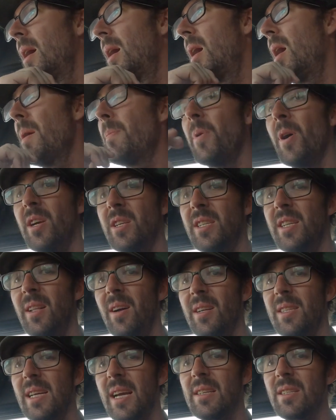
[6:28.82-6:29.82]
I personally
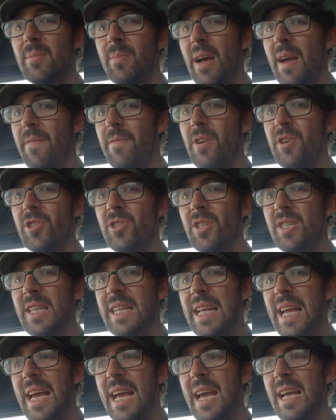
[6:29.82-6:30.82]
like to have some air fresheners
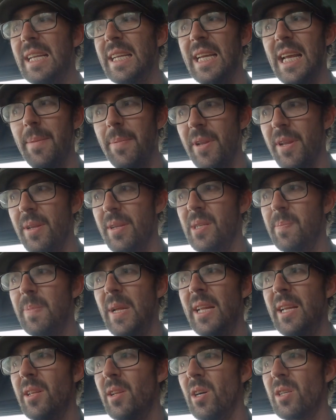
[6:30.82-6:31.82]
in here, keep it
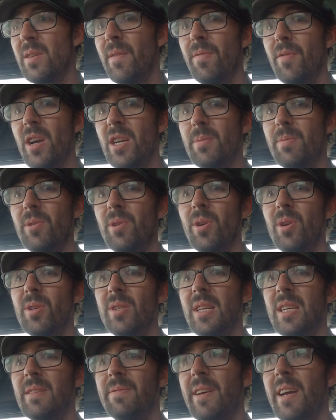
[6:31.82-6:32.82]
smelling nice and fresh,
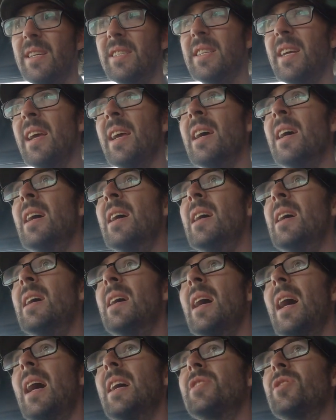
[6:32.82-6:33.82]
because let's face it,
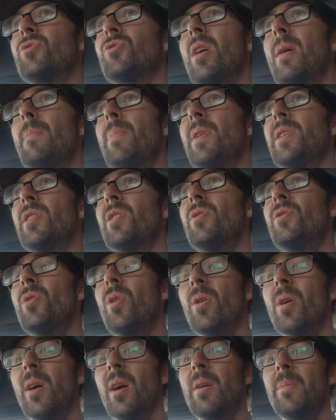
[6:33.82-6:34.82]
as a tramper, you're
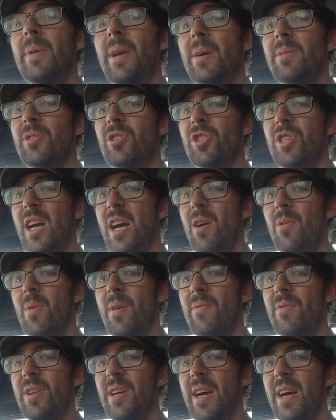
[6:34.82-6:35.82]
not going to be able to shower
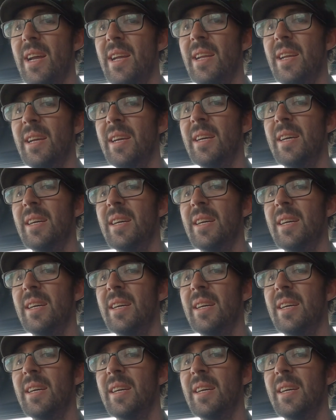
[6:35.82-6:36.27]
every day.